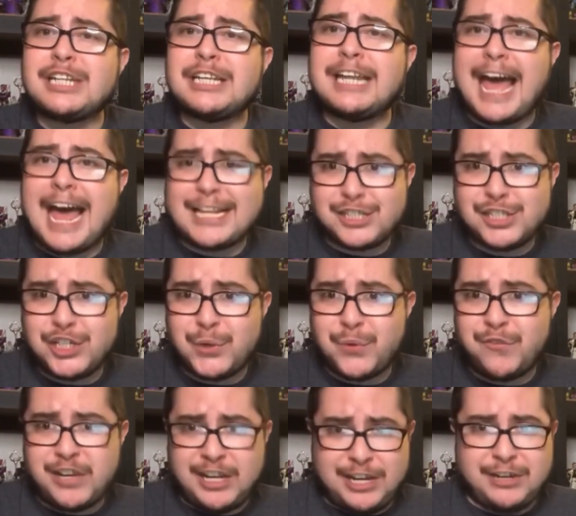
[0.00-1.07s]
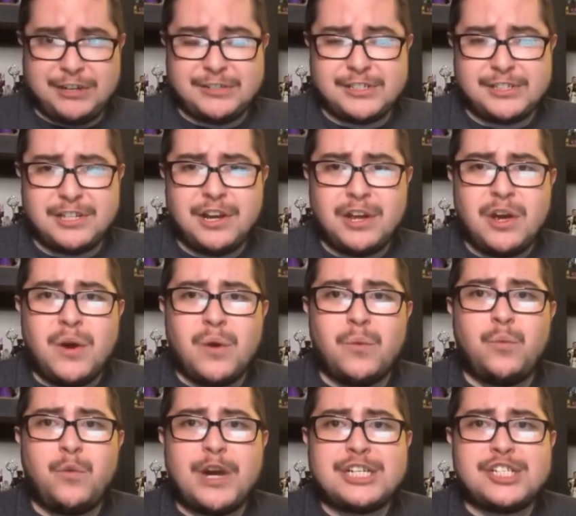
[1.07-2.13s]
the last 2 figures,
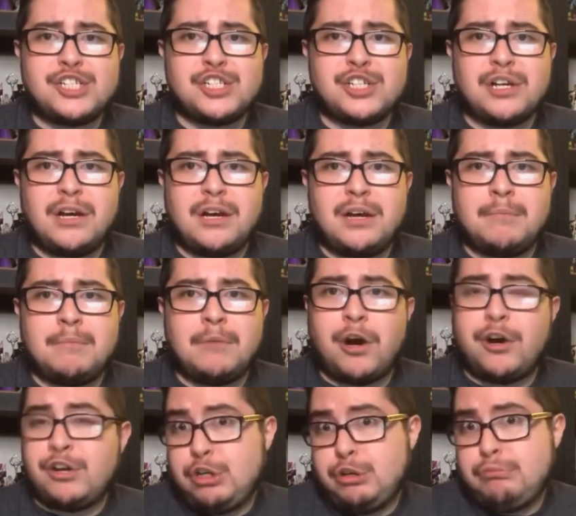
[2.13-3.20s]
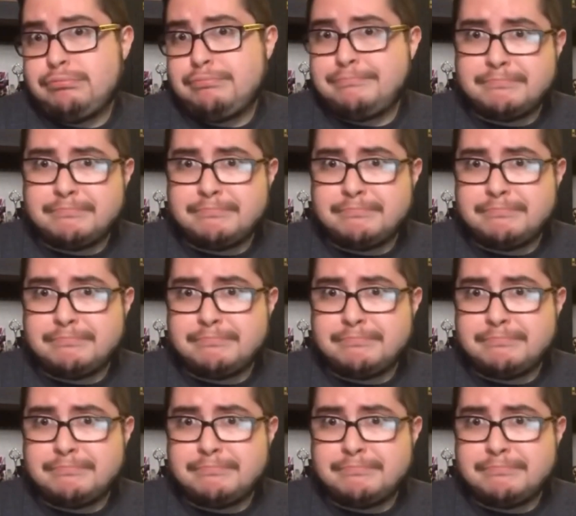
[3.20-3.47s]
which are new.